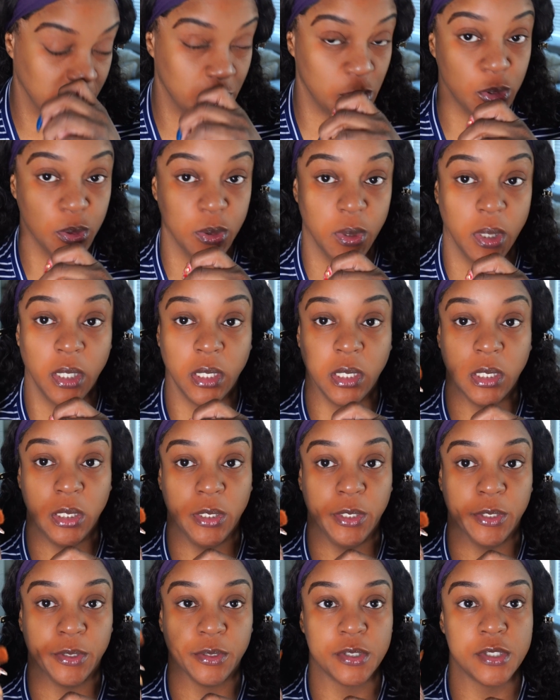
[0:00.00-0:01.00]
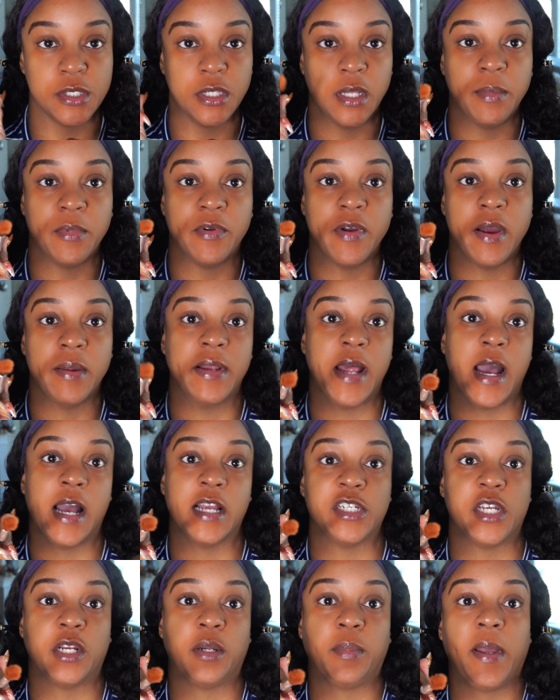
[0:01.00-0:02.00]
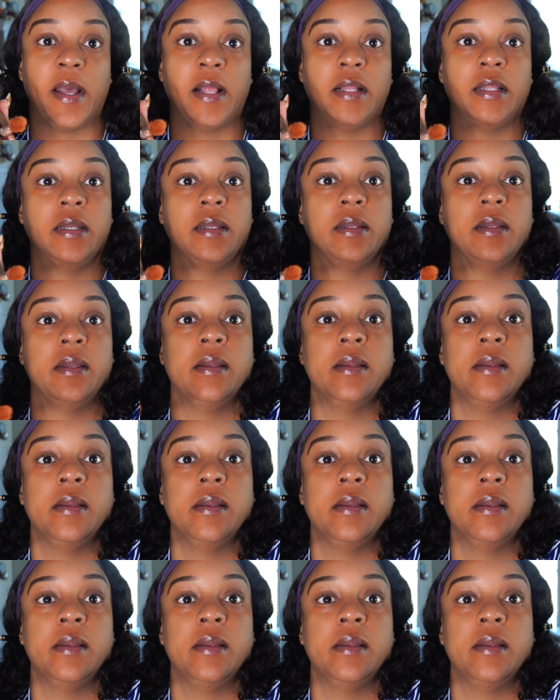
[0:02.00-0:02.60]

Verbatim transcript: going to do a glitter. So let me grab the eyeshadow palette.